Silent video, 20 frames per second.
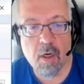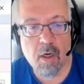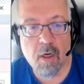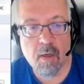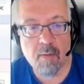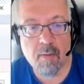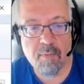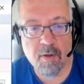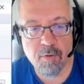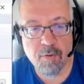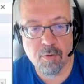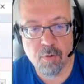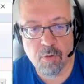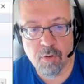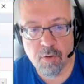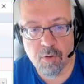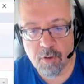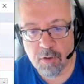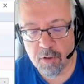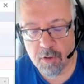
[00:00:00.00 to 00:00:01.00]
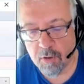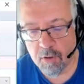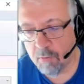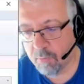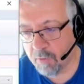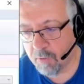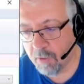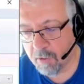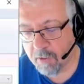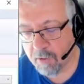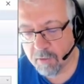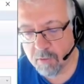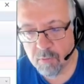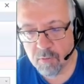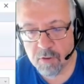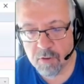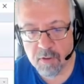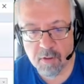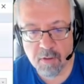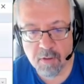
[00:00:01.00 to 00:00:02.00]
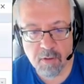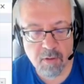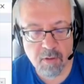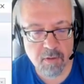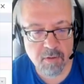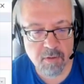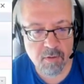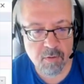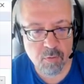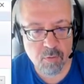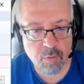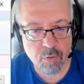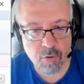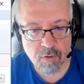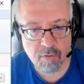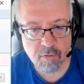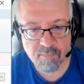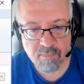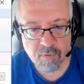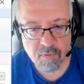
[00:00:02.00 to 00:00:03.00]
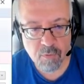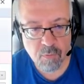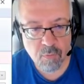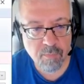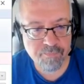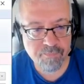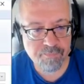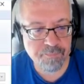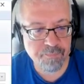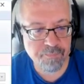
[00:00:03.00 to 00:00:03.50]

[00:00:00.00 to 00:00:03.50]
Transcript: But here we are using the usual view,